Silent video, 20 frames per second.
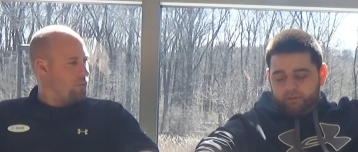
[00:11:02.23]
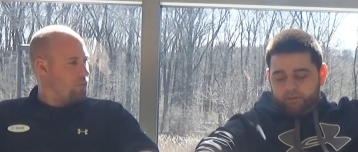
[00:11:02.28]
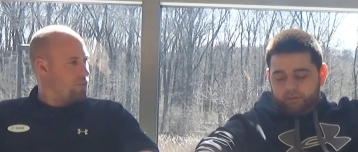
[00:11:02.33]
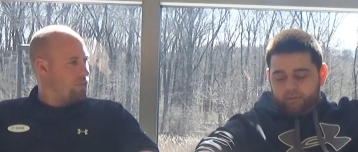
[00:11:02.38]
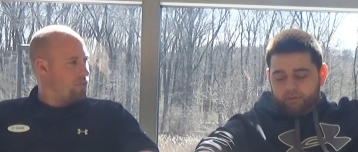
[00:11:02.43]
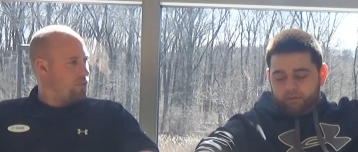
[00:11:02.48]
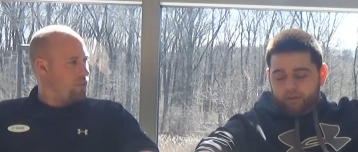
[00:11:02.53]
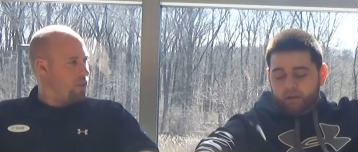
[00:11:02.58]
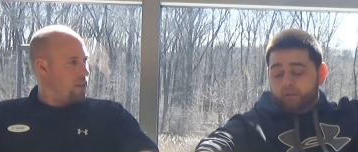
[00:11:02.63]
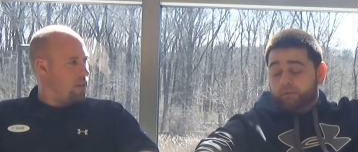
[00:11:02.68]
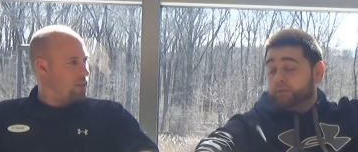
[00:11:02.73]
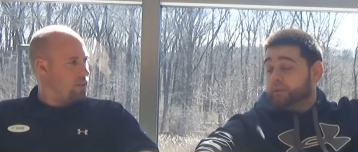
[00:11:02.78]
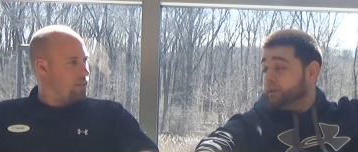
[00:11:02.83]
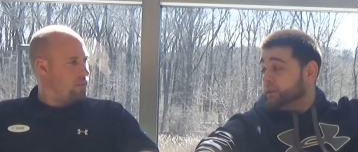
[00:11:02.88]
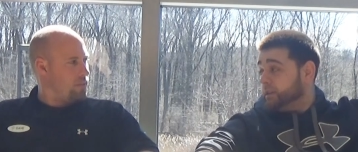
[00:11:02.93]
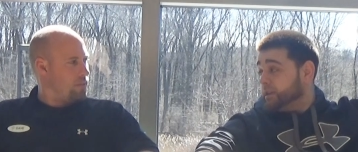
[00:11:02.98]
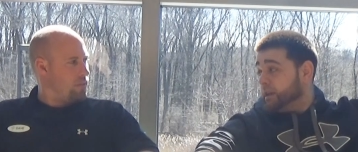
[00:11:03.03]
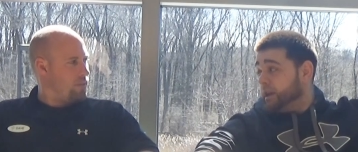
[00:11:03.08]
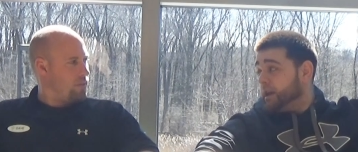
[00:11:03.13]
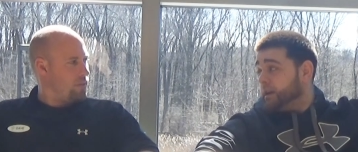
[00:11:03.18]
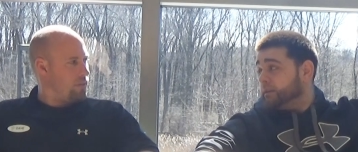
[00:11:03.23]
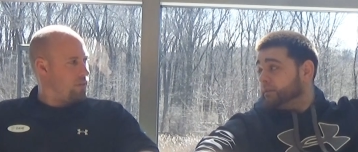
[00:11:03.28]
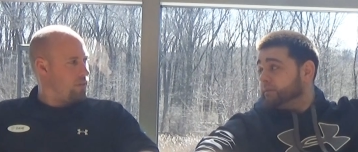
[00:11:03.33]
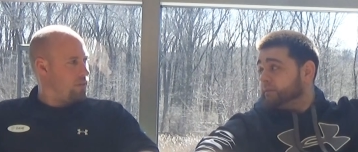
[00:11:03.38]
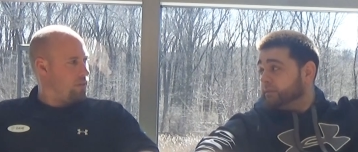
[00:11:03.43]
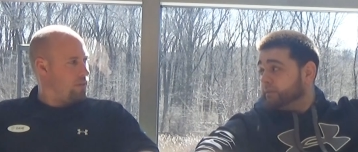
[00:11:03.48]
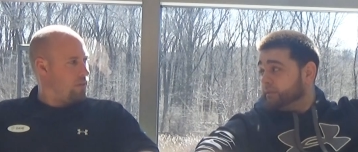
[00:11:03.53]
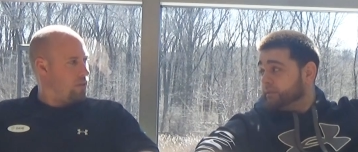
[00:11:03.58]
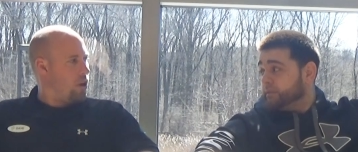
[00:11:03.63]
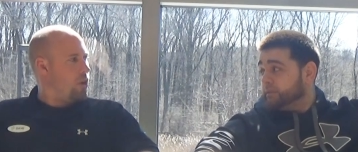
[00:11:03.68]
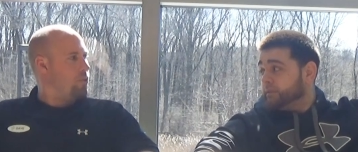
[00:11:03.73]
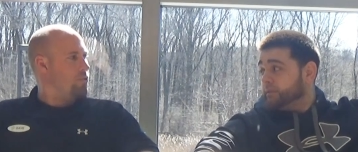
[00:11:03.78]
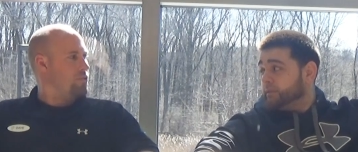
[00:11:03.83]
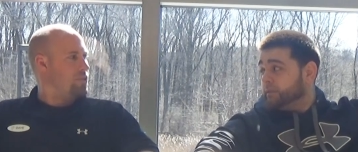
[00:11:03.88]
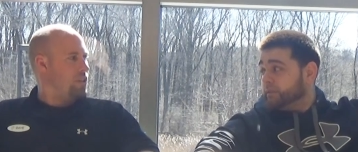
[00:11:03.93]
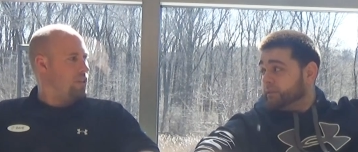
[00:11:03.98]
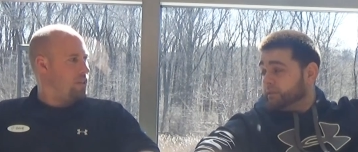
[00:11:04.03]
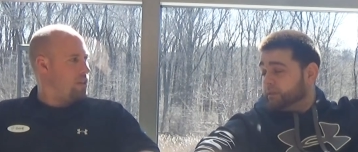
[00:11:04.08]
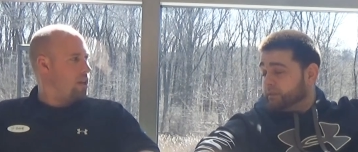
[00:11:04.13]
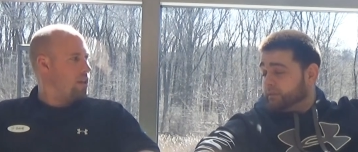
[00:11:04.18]
Speaker 1: it, was. No, the, DDS. Oh, it was
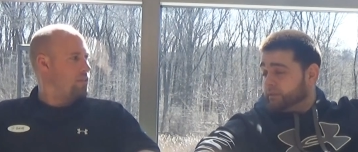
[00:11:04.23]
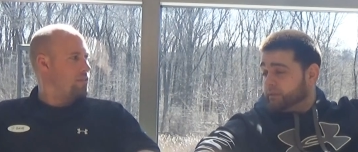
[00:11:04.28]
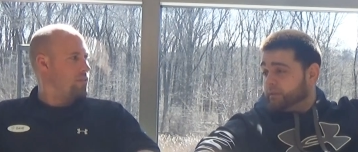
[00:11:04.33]
DDS?